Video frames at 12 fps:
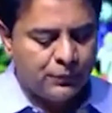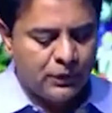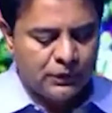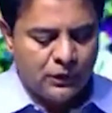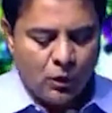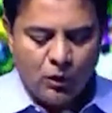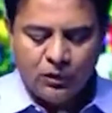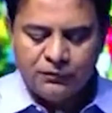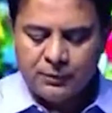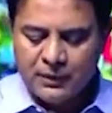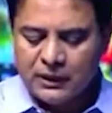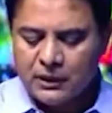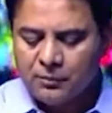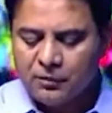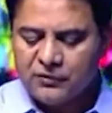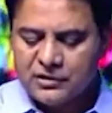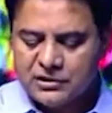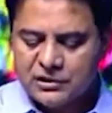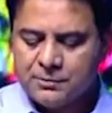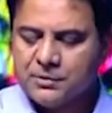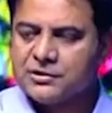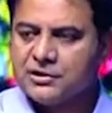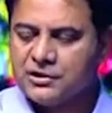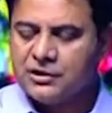that all of the medical professionals
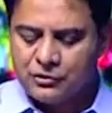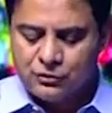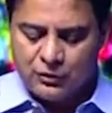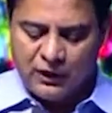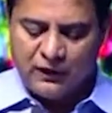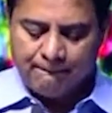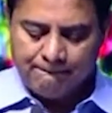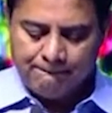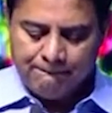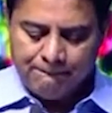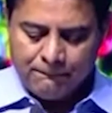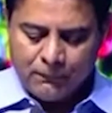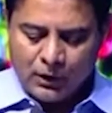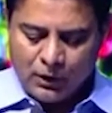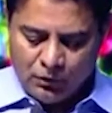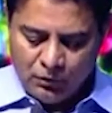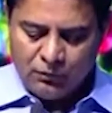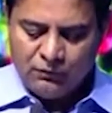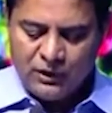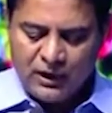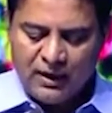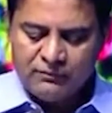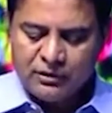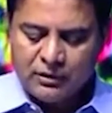present here today will have
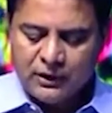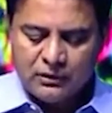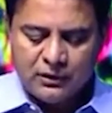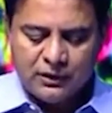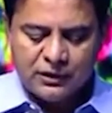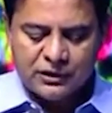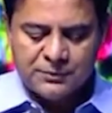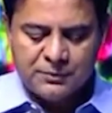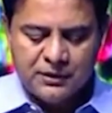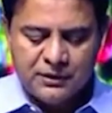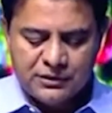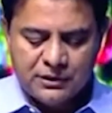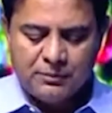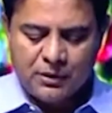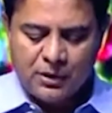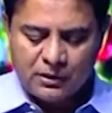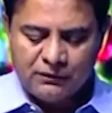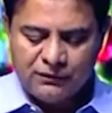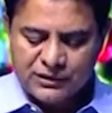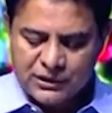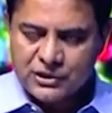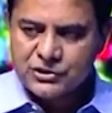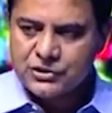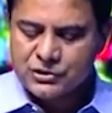a great learning experience and productive
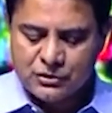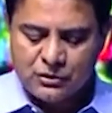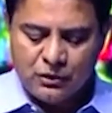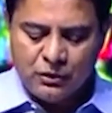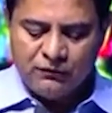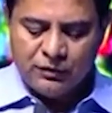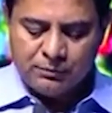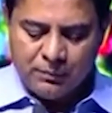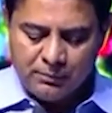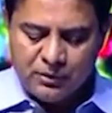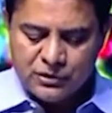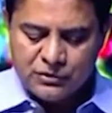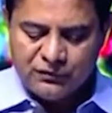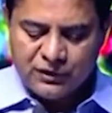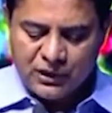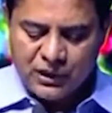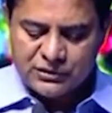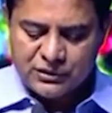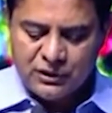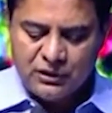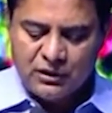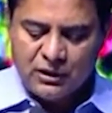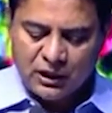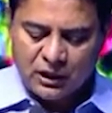discussions with members of industry,
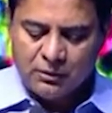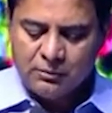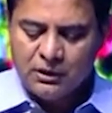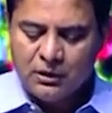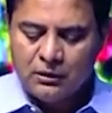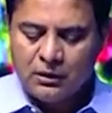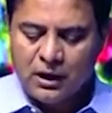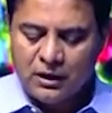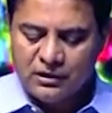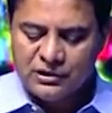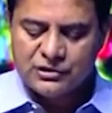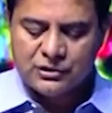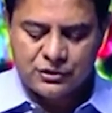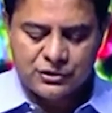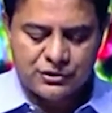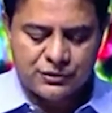academia, and research.